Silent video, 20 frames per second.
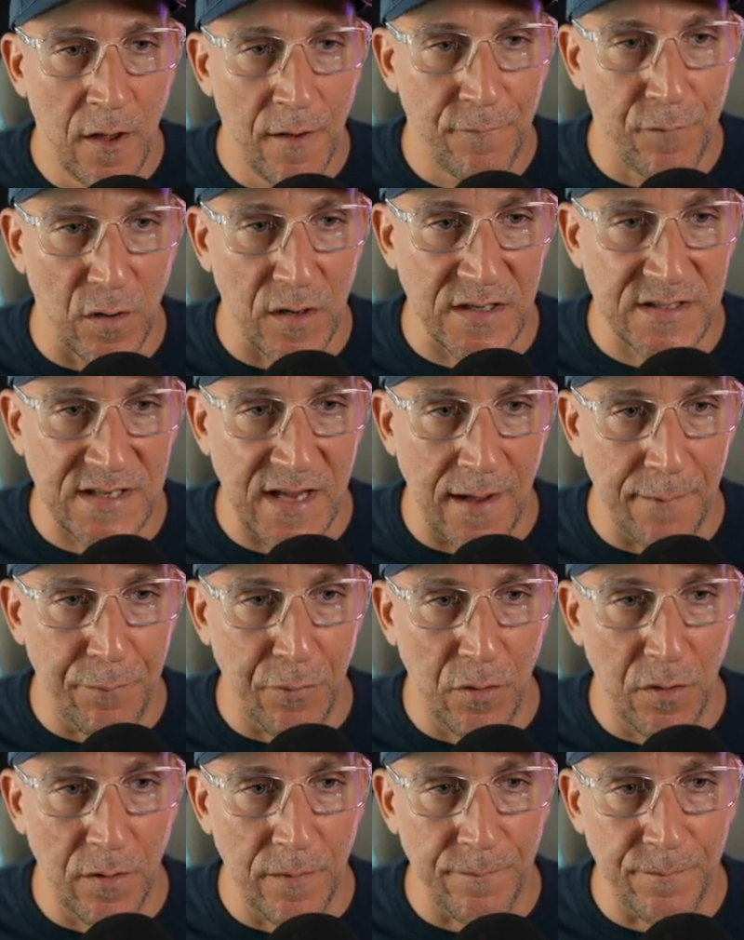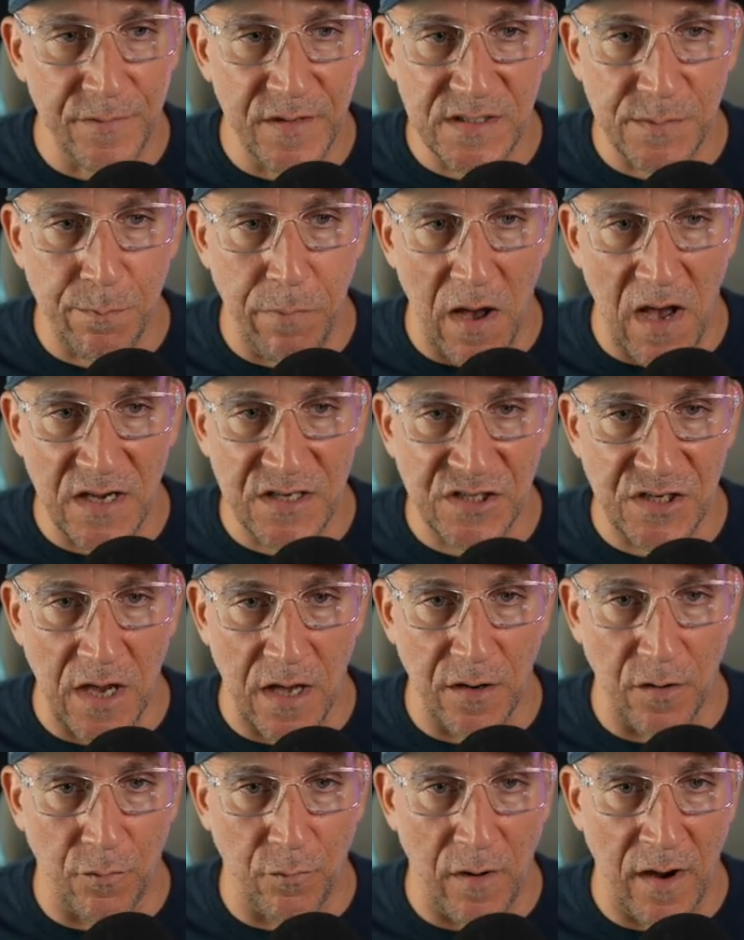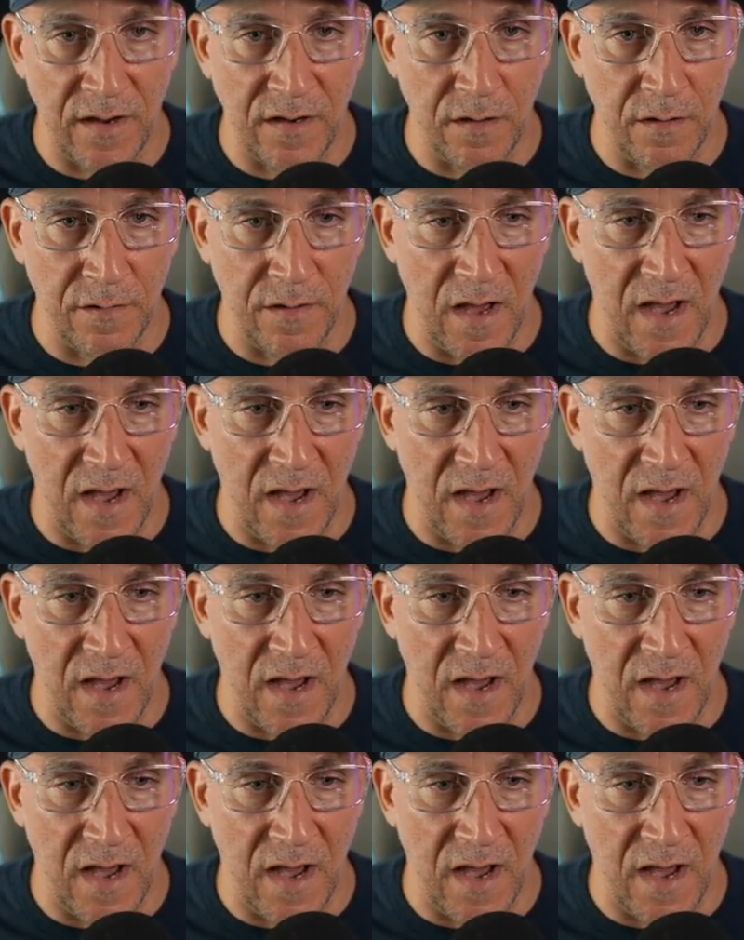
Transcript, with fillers: For example, this box shadow right here.